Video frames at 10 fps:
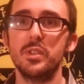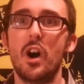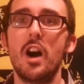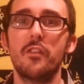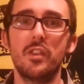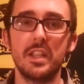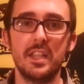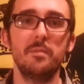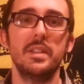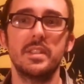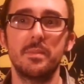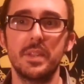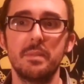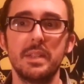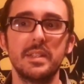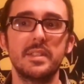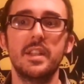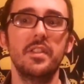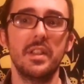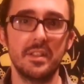you offer to give me something means
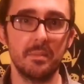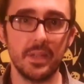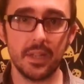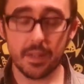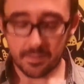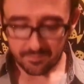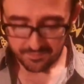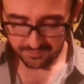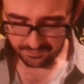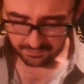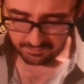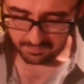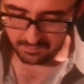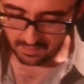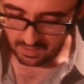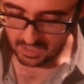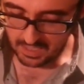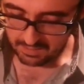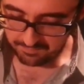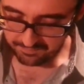nothing to me.
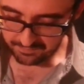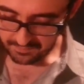Now,